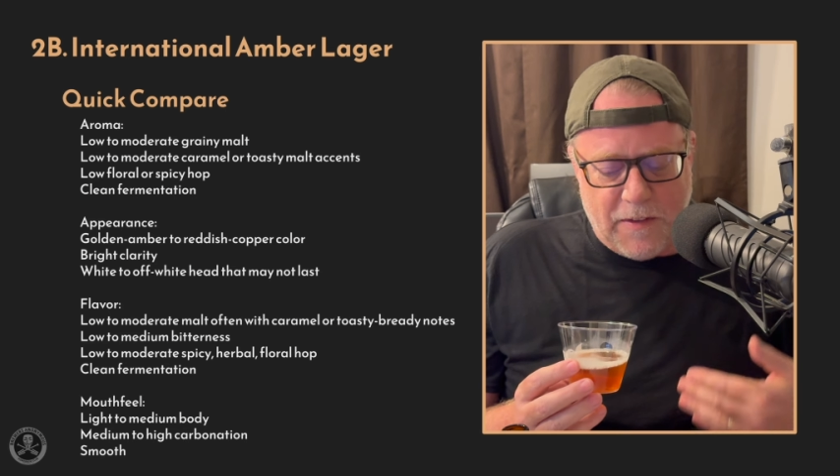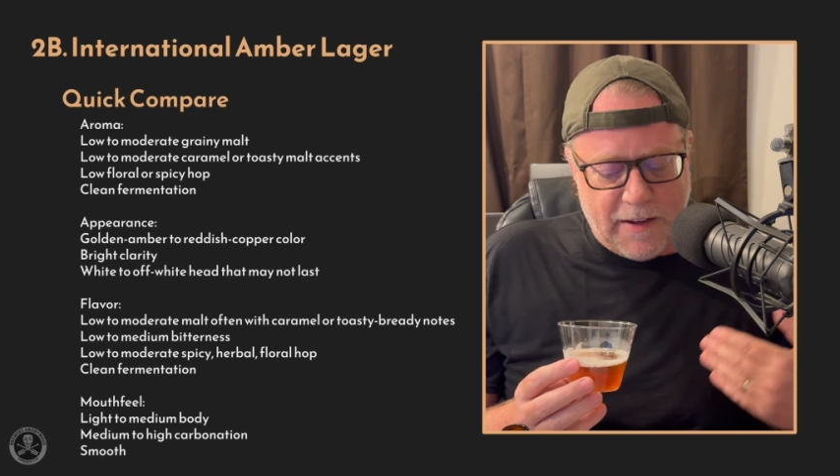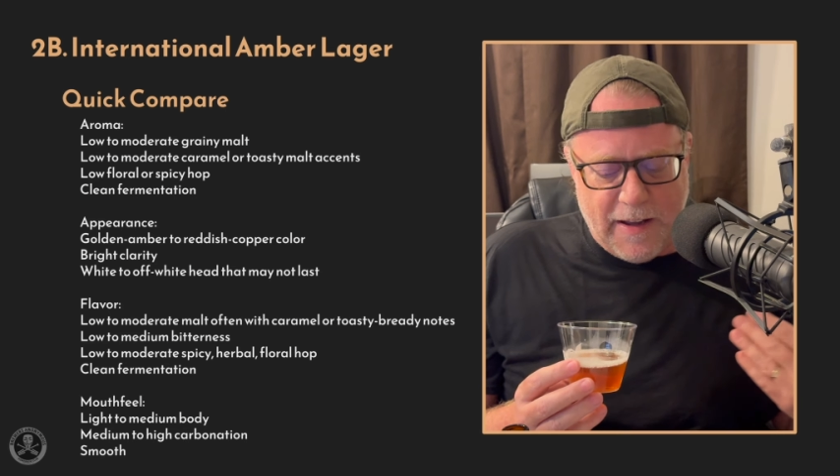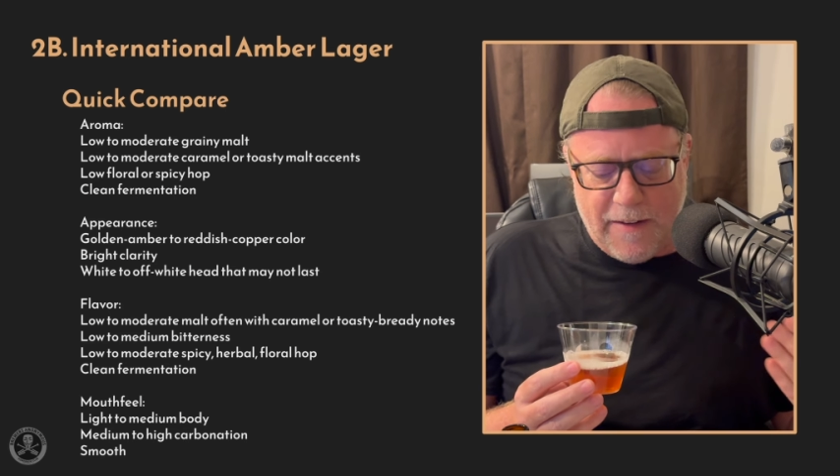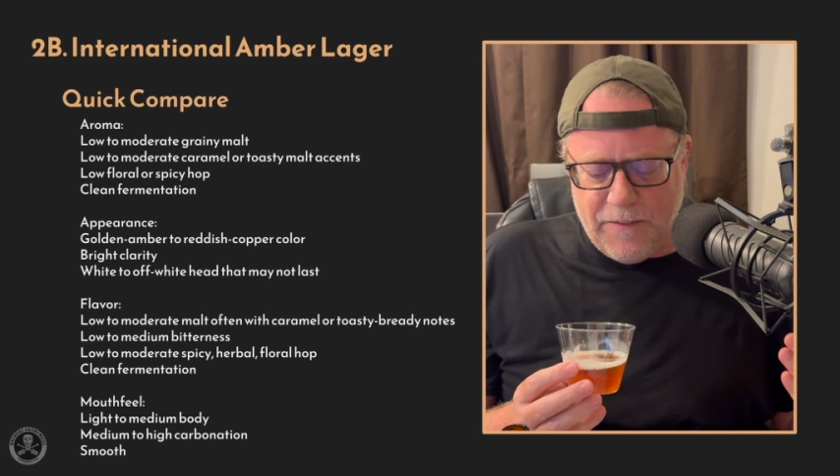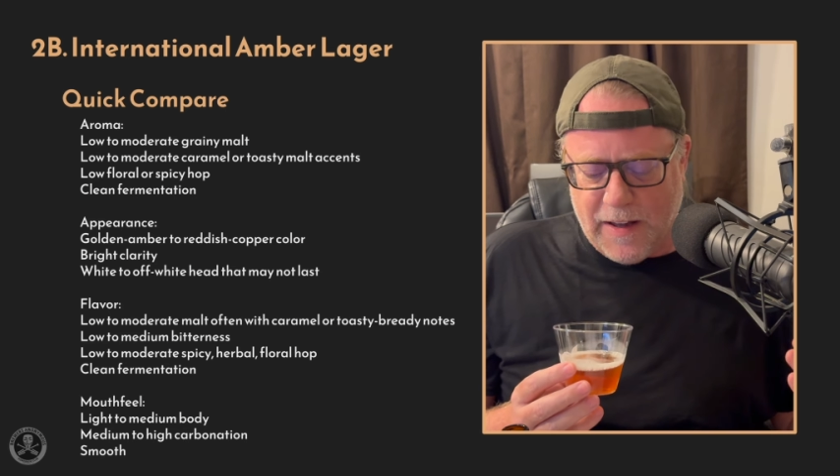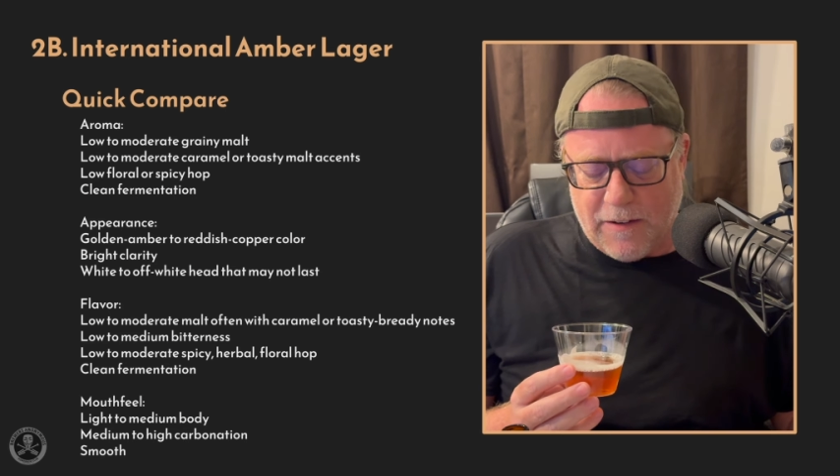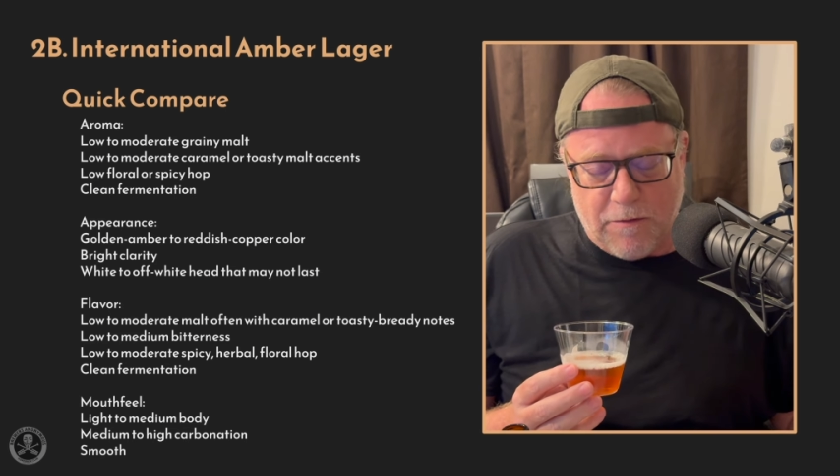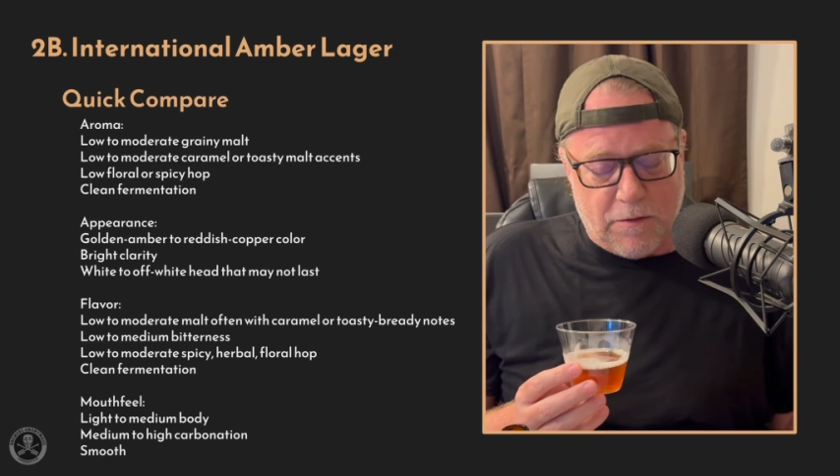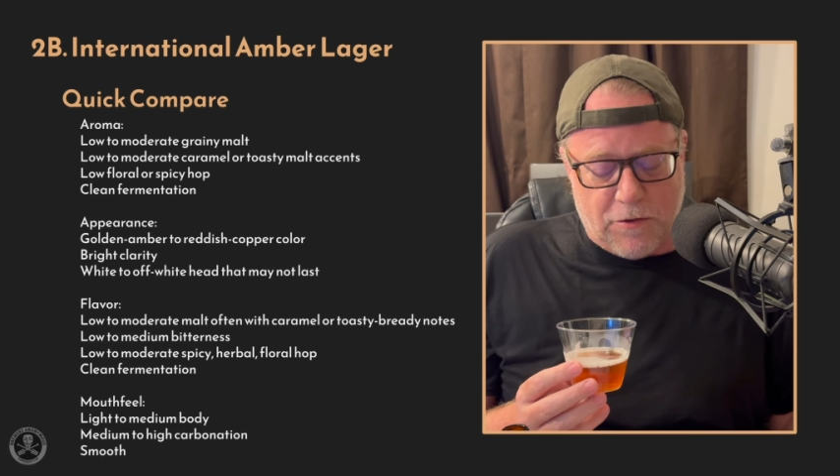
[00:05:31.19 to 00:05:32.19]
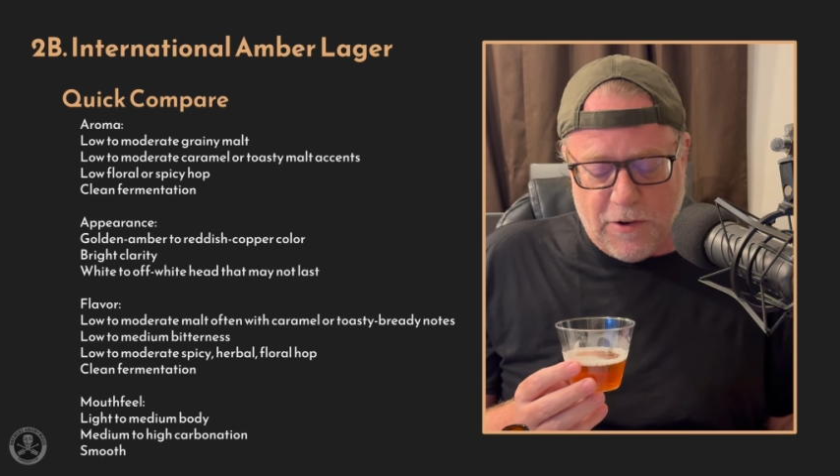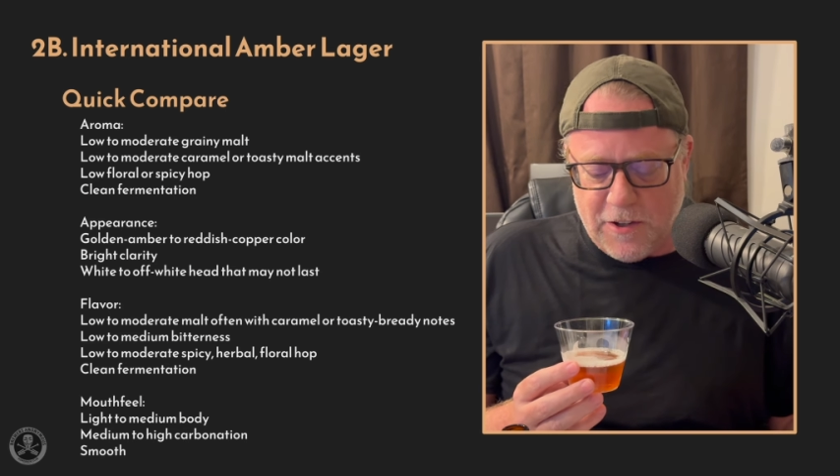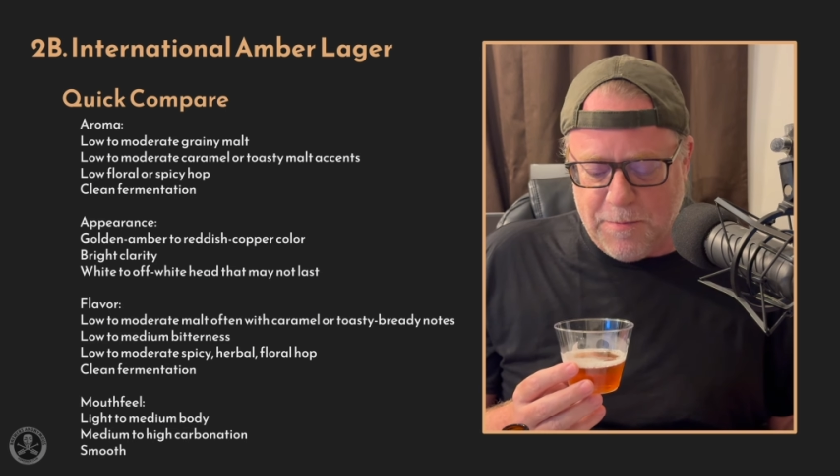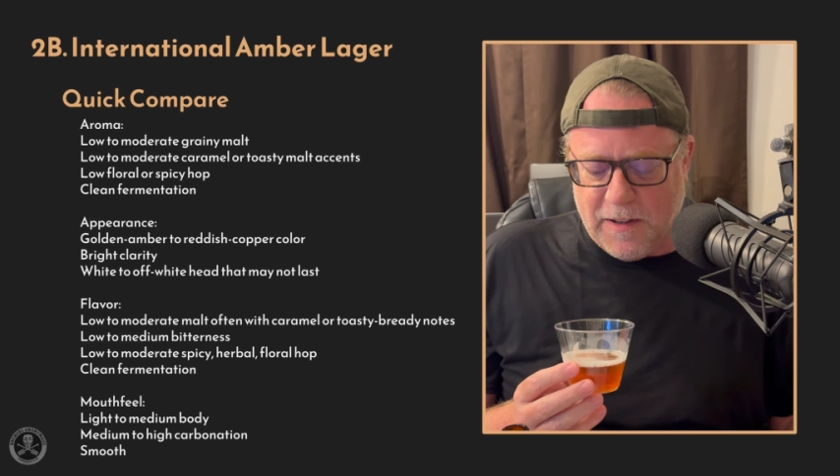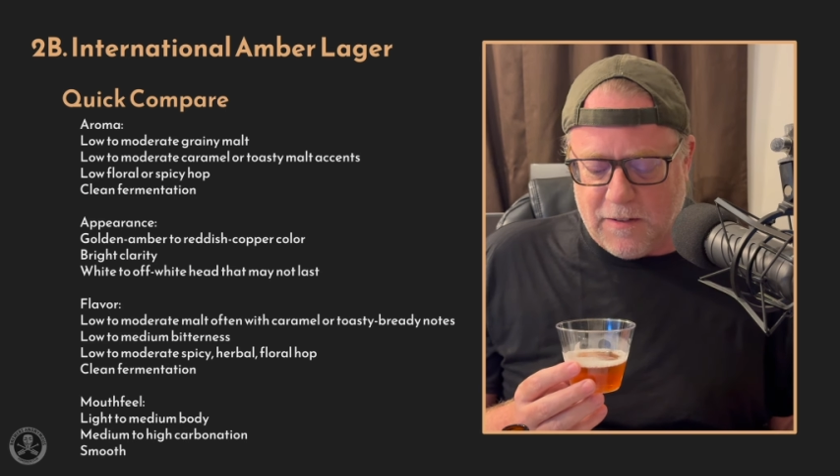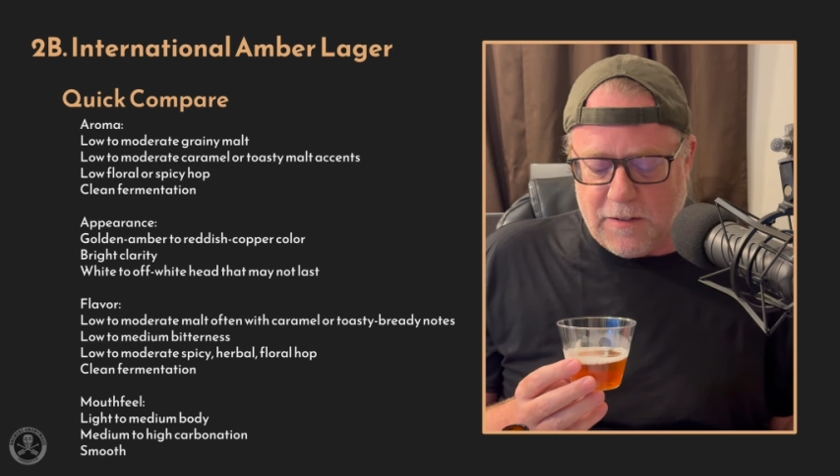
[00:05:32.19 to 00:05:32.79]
Again, that crispness,